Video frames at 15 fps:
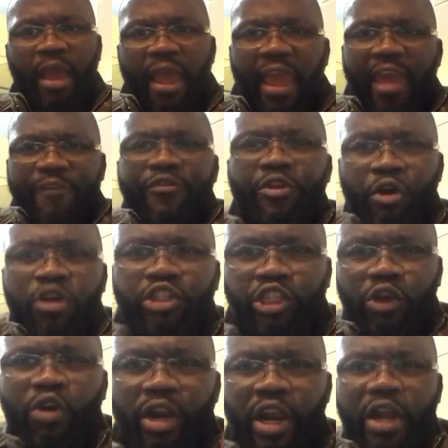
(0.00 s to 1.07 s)
If your
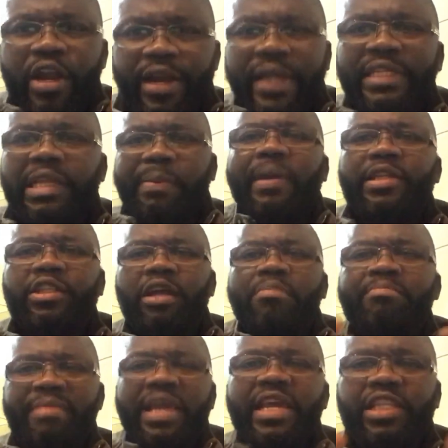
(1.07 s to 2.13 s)
sole earning depends
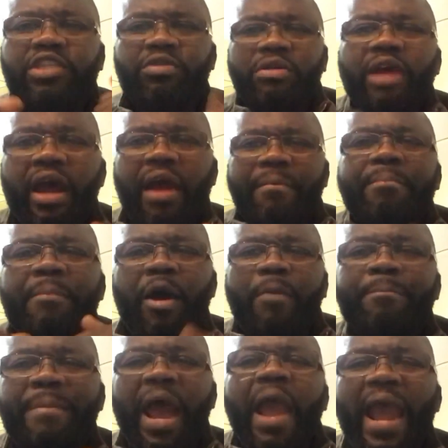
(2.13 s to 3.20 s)
on me, on
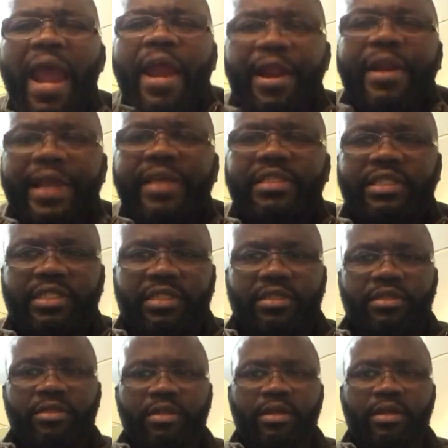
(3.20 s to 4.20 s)
my earnings,